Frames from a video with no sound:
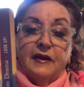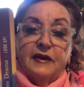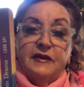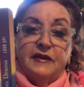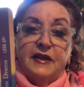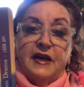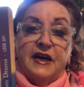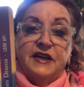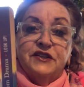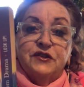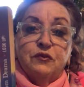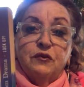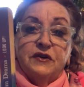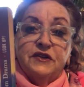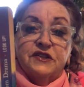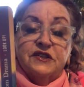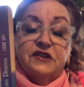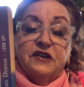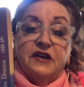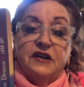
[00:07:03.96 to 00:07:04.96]
That's
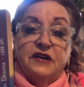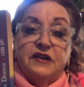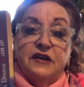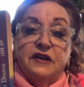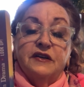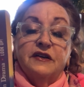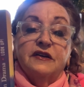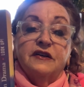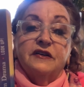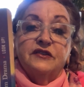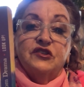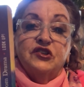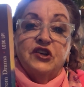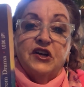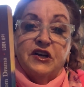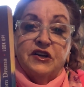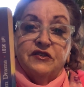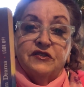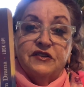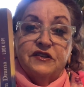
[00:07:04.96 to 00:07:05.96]
what's going to
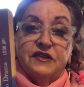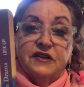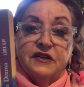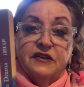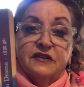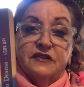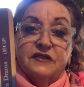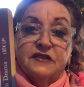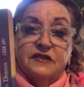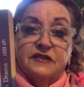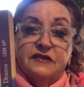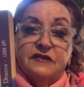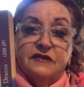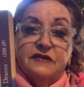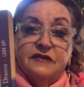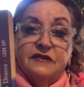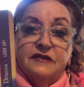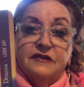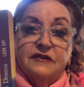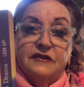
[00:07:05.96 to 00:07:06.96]
change things.
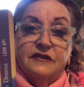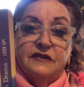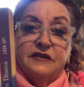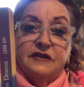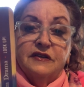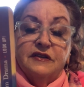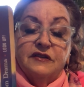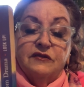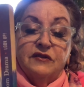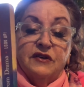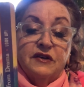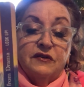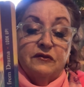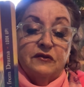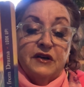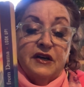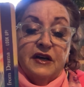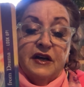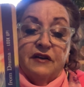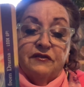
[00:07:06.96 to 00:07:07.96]

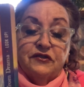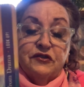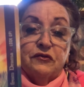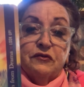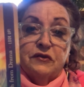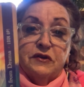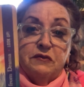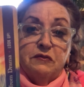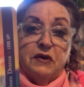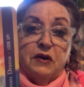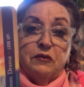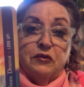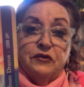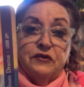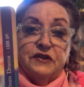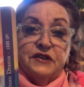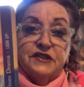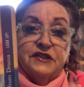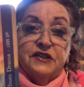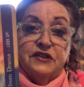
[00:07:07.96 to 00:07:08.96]
We have to remember
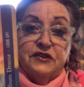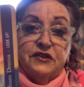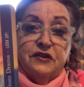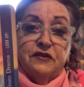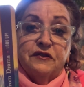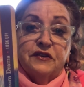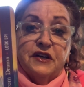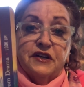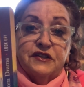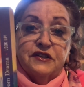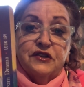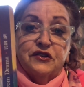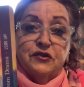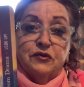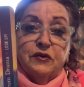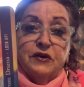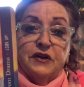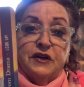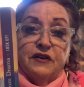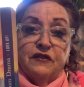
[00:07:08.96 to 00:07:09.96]
this in
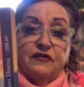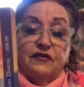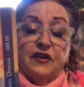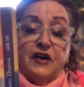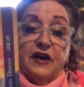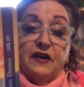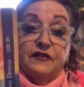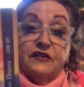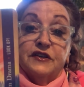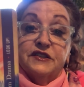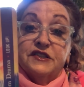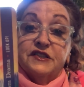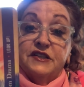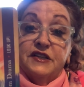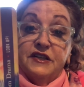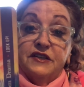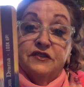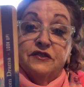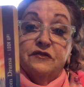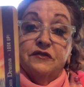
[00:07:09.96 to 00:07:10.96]
2025, because
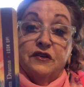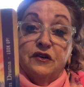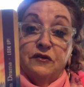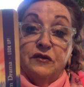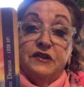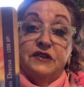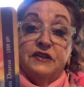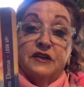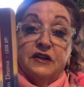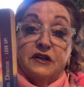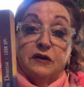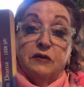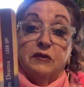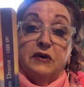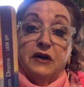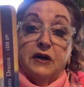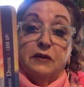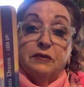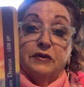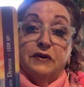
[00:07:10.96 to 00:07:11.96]
things are going to come
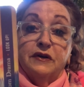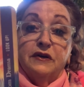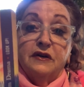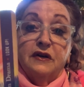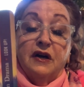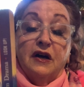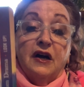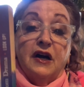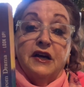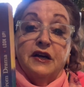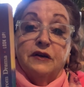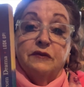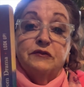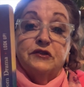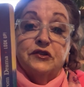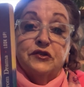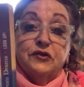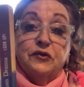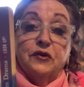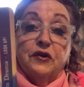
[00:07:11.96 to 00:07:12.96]
up, I am
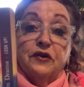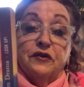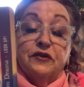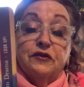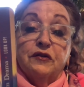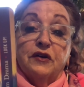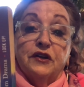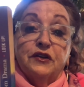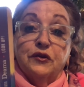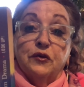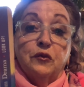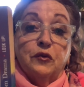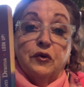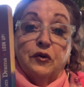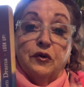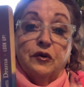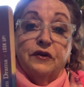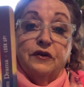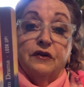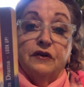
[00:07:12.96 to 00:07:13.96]
sure, throughout the
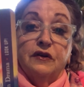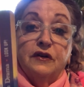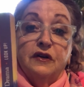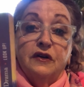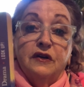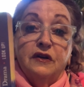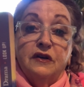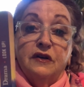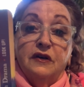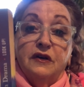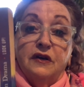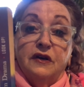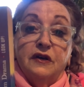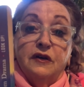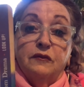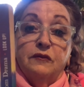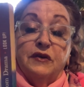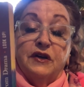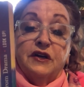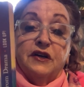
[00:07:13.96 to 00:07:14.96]
world,
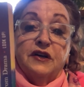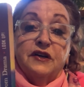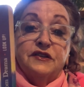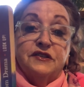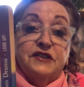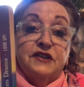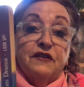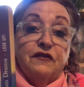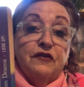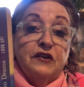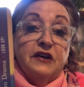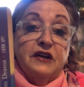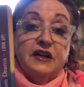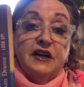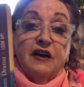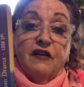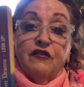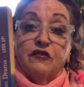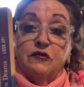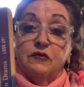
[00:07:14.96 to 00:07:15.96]
because different
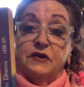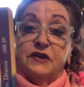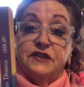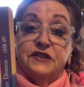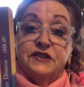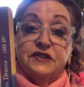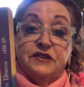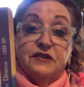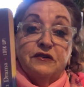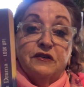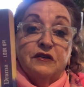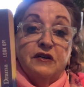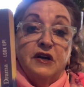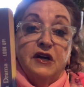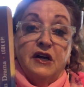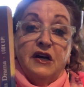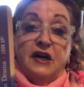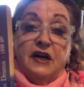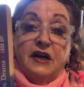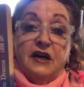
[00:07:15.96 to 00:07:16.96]
governments are
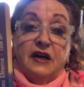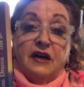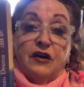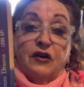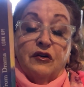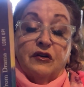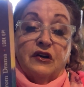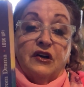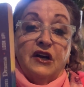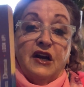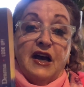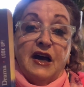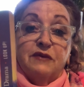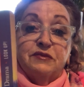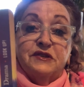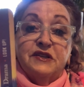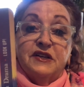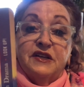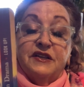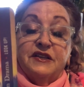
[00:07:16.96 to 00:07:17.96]

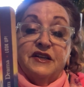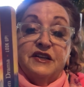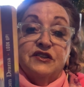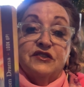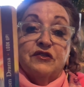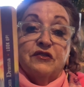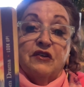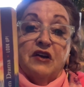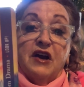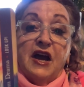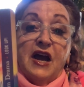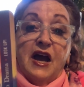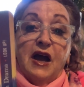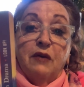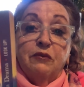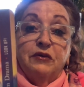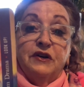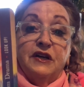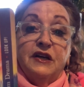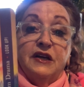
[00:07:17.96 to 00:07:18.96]
collapsing. Things are
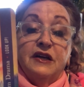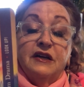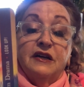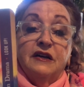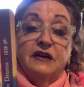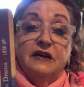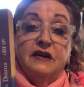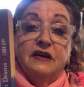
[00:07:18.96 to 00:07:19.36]
happening.